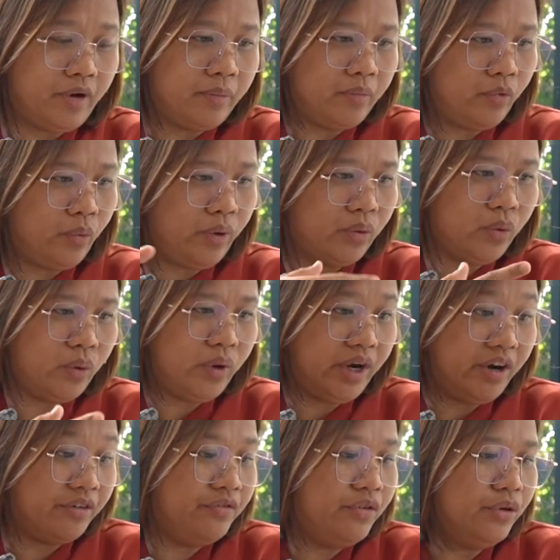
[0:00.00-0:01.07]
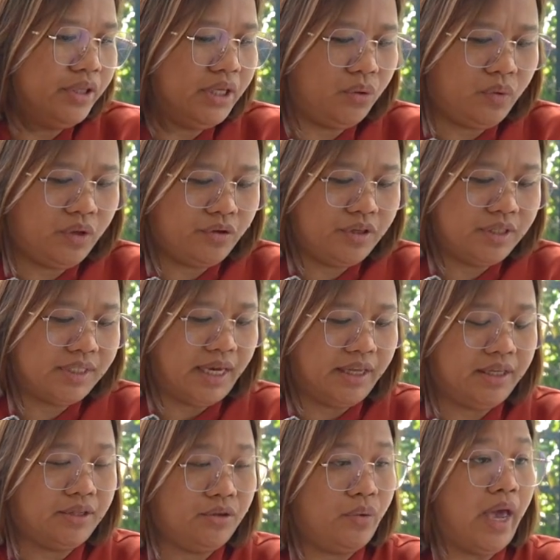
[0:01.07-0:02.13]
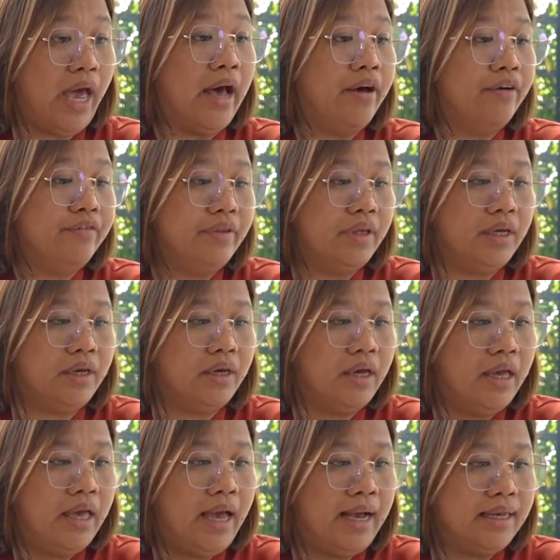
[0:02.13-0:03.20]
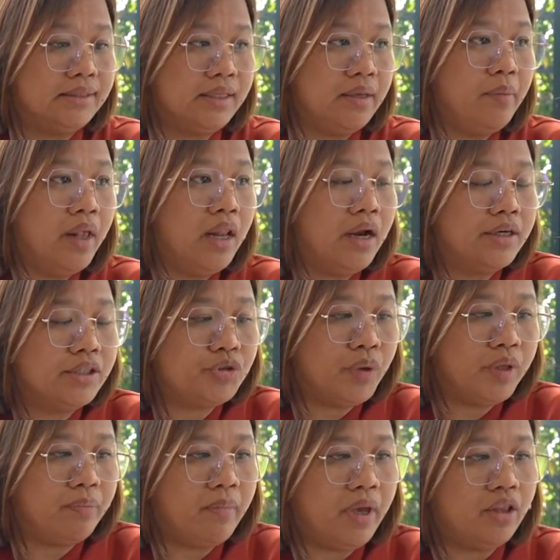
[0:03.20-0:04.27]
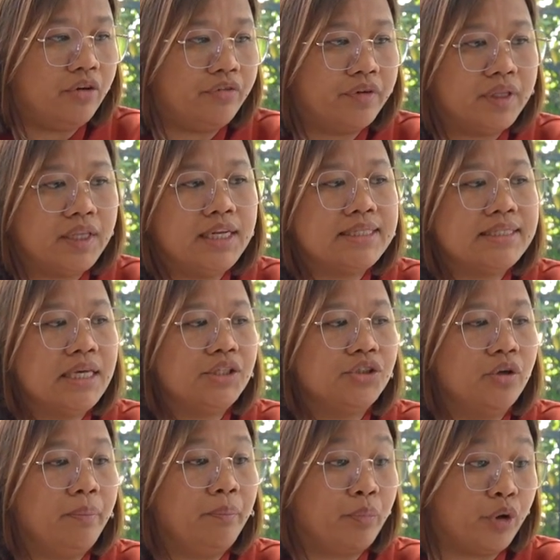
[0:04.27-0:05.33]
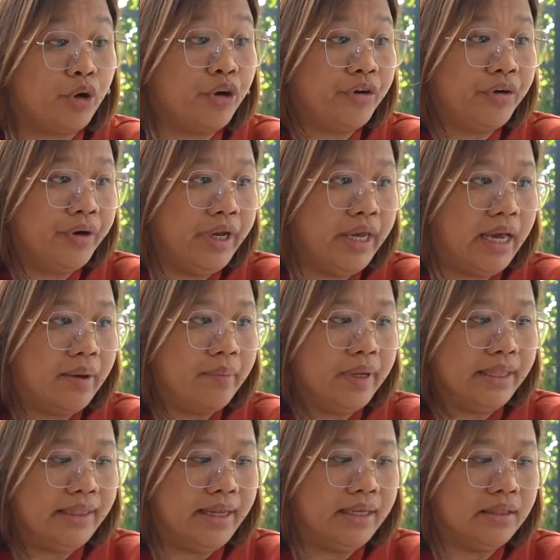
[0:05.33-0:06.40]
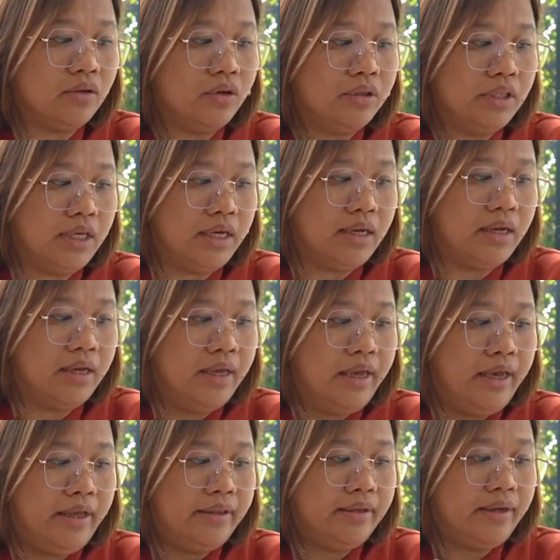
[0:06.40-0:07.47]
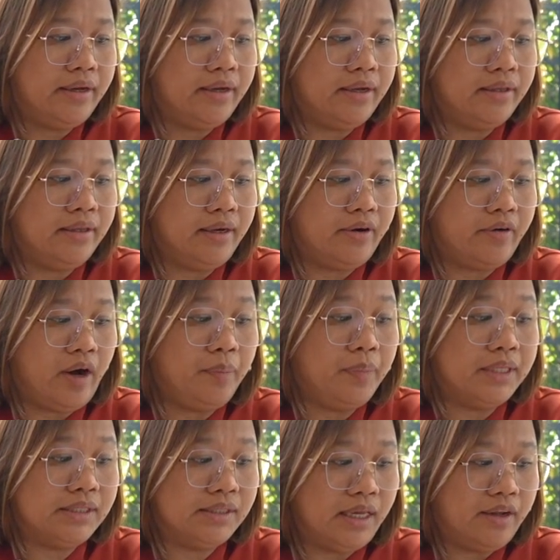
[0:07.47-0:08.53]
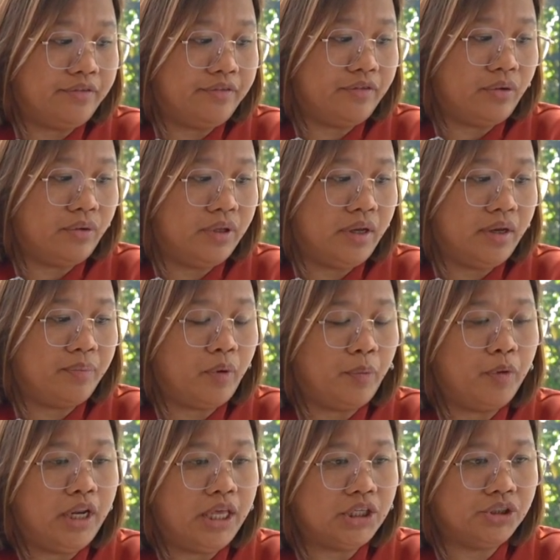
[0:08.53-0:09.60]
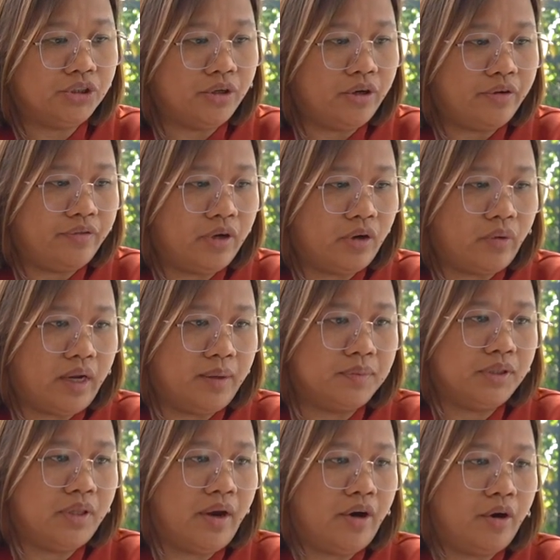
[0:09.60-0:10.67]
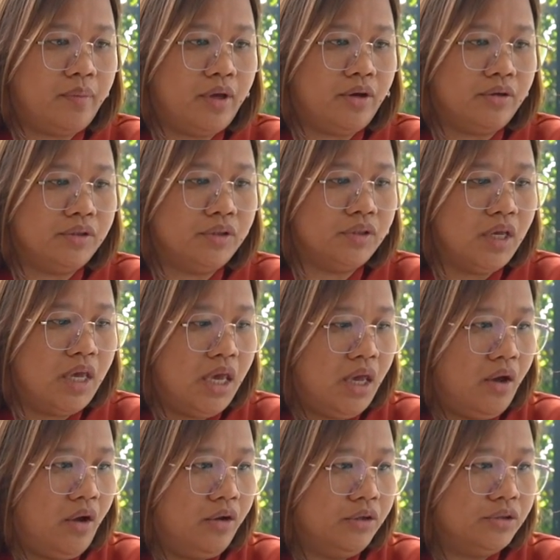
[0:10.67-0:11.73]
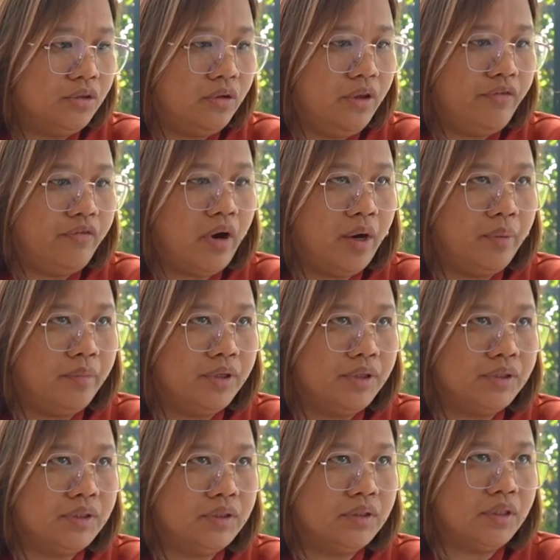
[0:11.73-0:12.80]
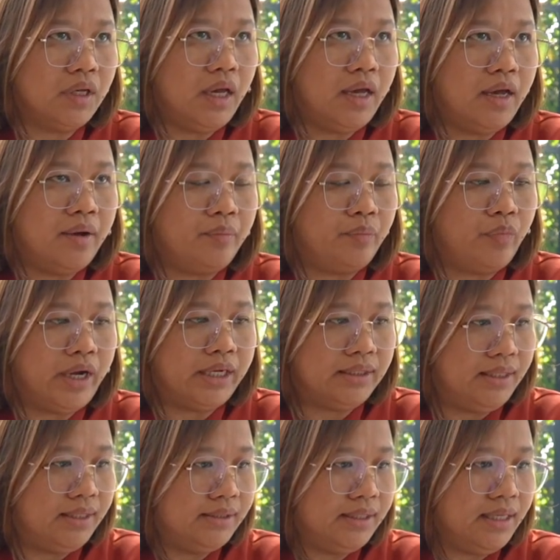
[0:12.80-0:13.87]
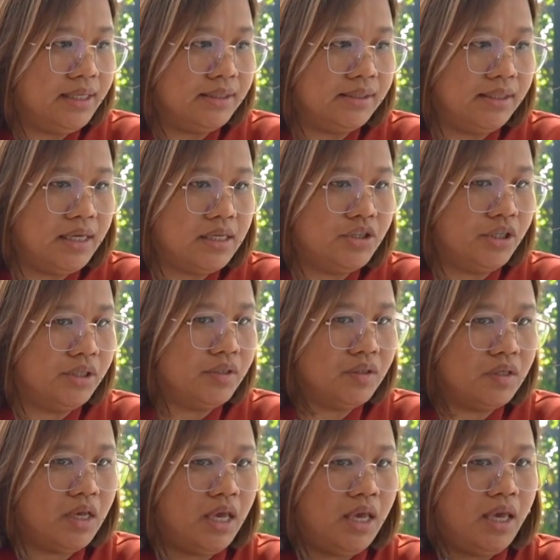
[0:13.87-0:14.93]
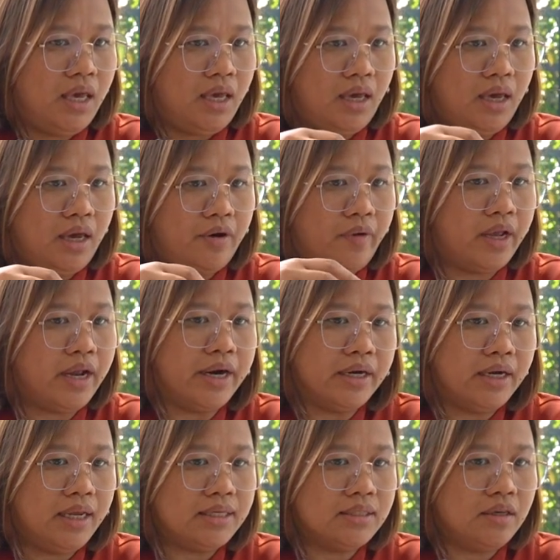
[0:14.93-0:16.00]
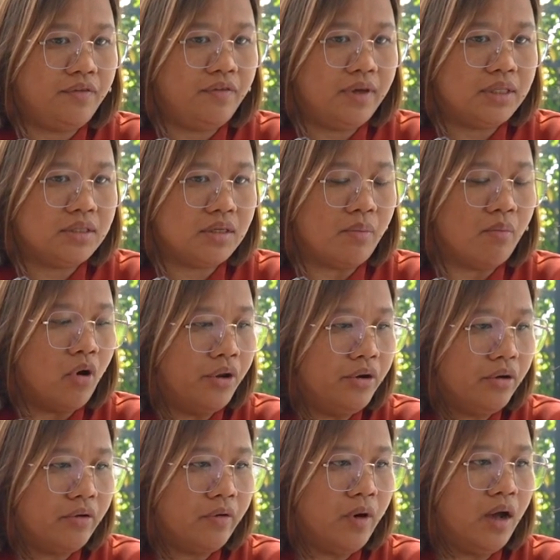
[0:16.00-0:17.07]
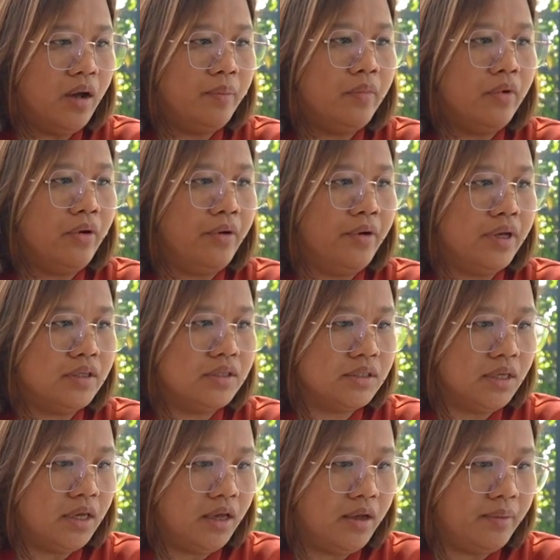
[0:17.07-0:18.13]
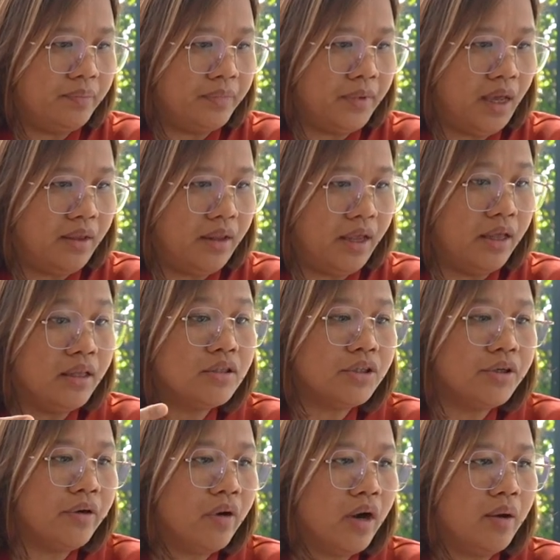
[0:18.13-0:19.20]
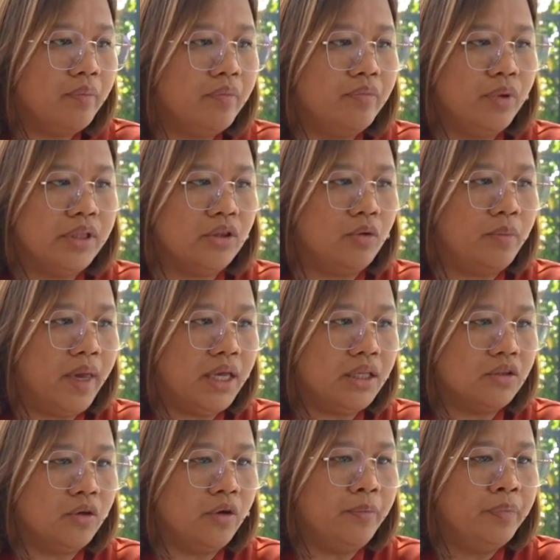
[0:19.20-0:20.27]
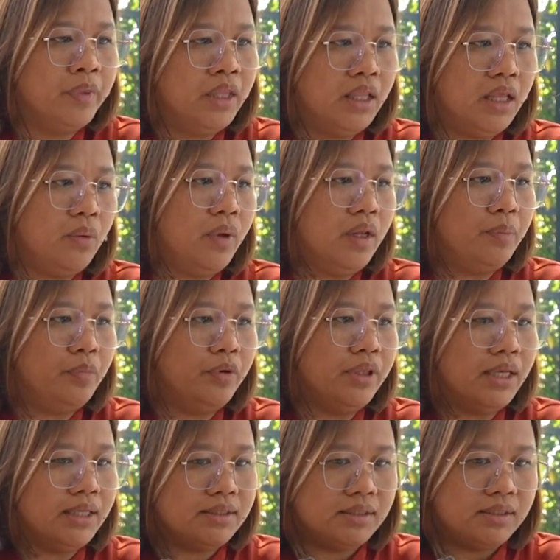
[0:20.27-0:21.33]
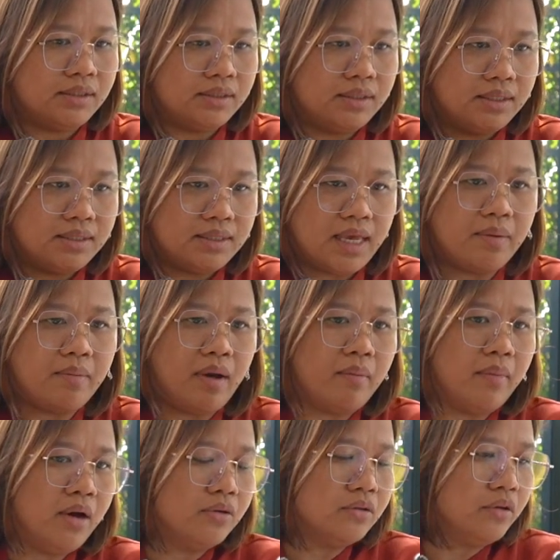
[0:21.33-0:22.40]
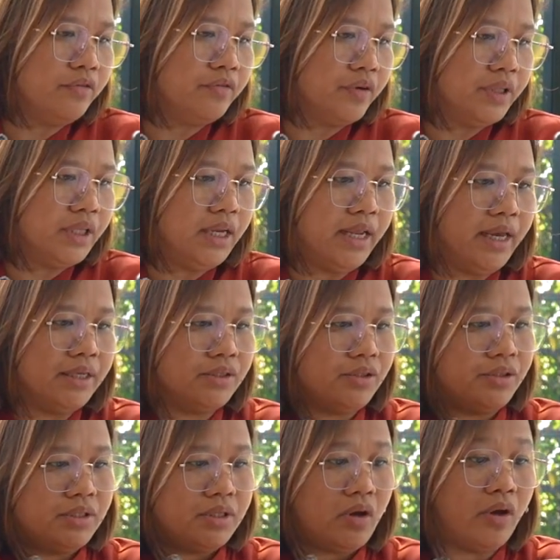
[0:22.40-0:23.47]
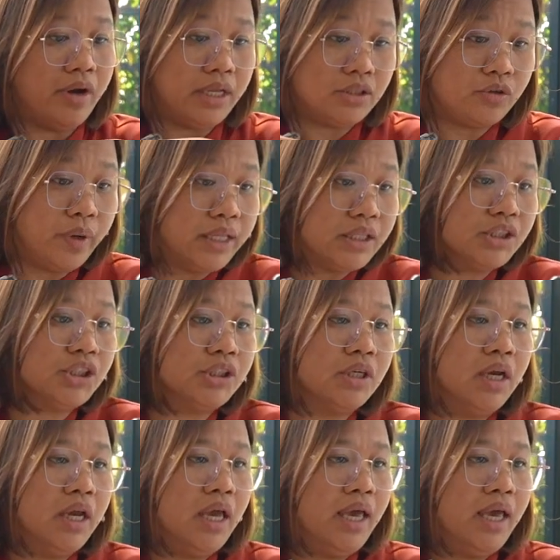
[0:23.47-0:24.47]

from when we reviewed it, we decided to have the a similar treatment of fertilization per area, but not on the the the crop itself or the population of the crops there, because also the farmers' um, practice is they just uh, regardless if it's a monocrop or it's um, an intercrop with tomato, they will put as the same amount of fertilizers on a trench